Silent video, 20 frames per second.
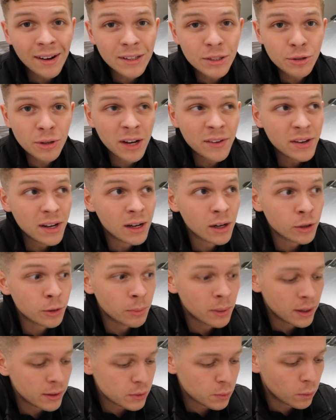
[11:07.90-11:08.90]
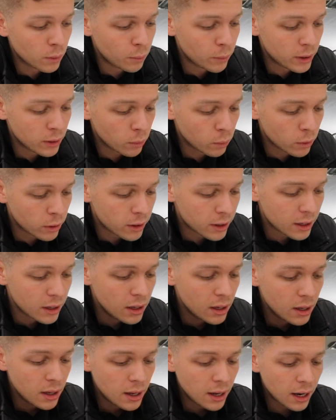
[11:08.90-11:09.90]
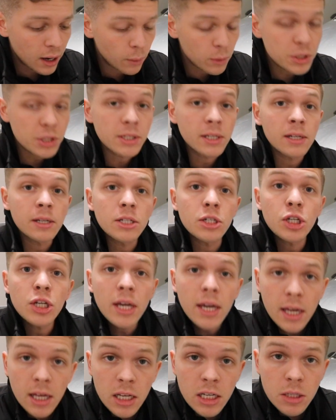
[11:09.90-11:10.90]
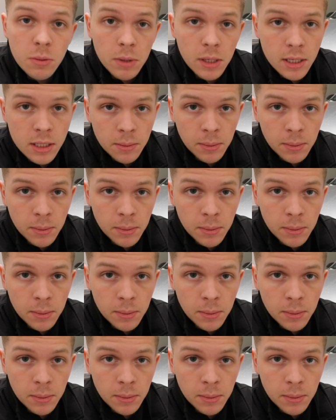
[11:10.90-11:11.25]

driving 100 miles one way to work, which is gonna change because